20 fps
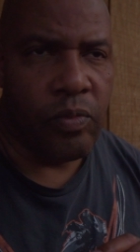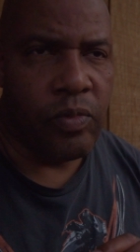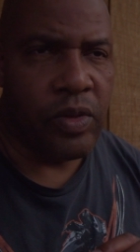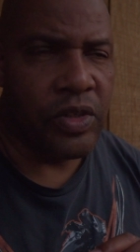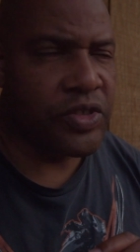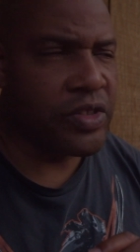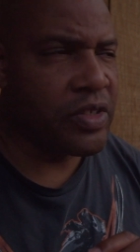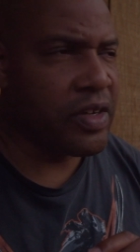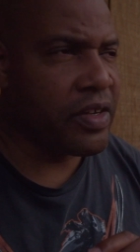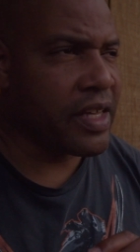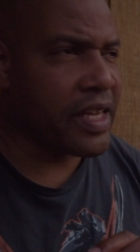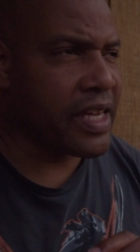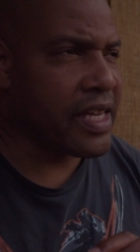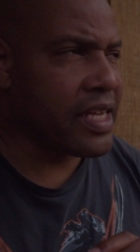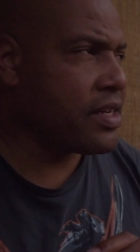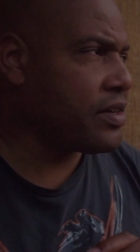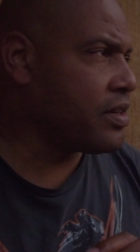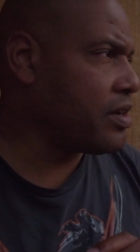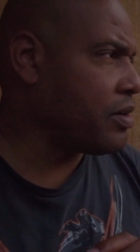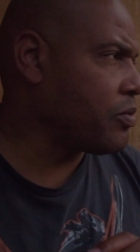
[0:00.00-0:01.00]
what you're going to
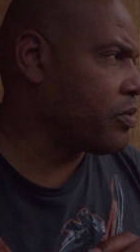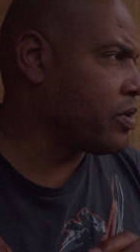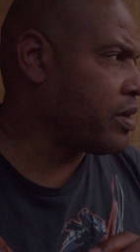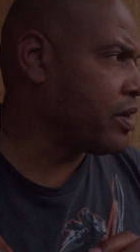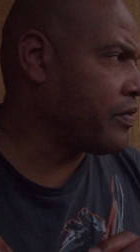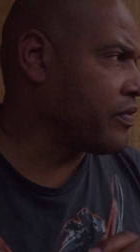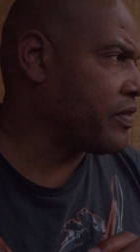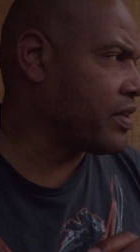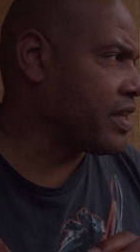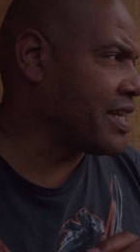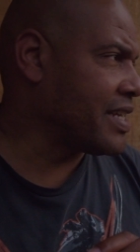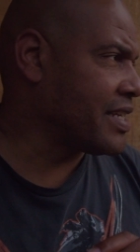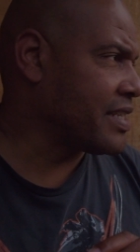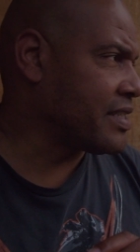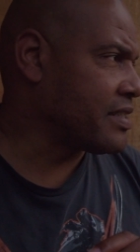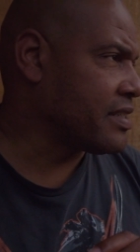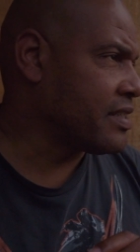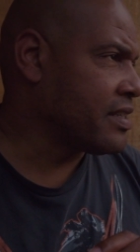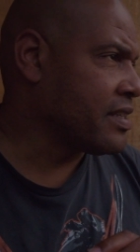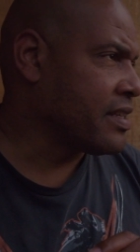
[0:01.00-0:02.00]
end up with
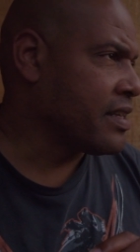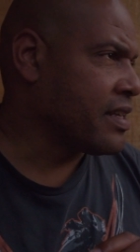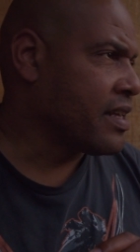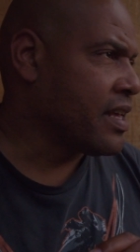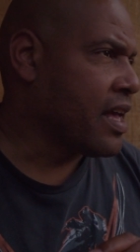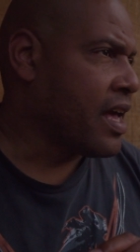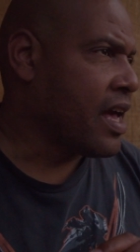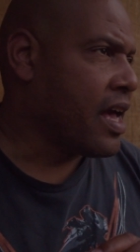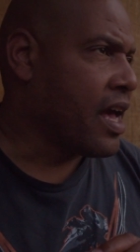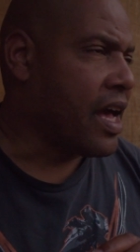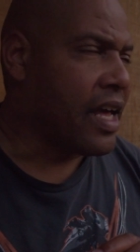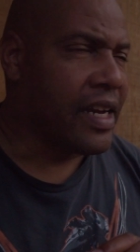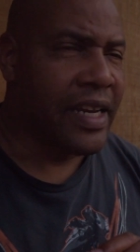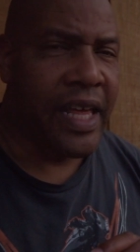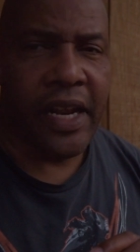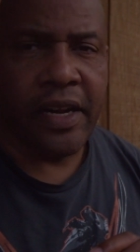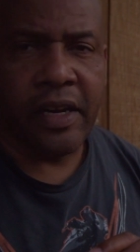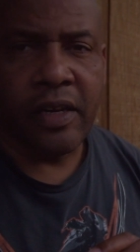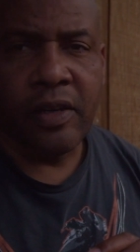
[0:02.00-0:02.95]
is a lot